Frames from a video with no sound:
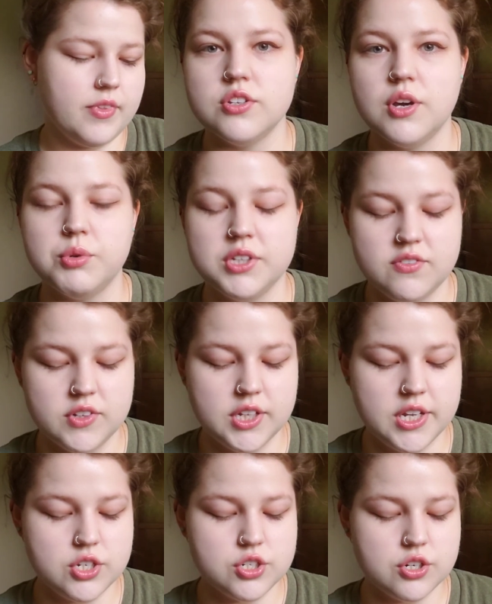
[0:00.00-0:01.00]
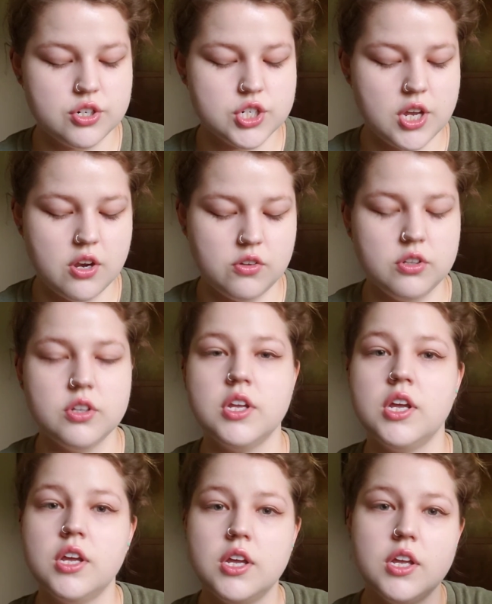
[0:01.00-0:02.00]
I will leave a link to her channel
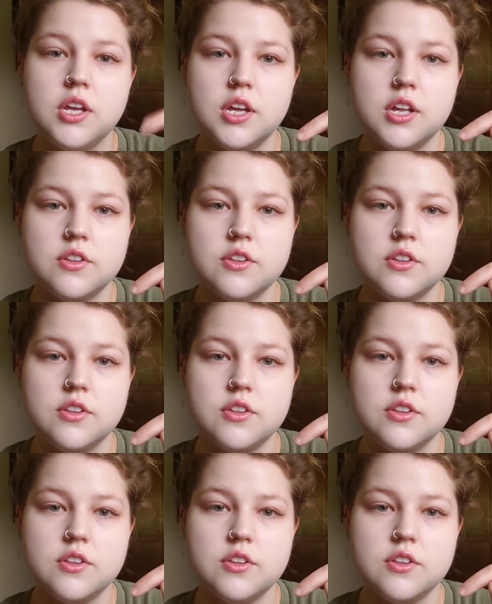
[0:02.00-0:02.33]
in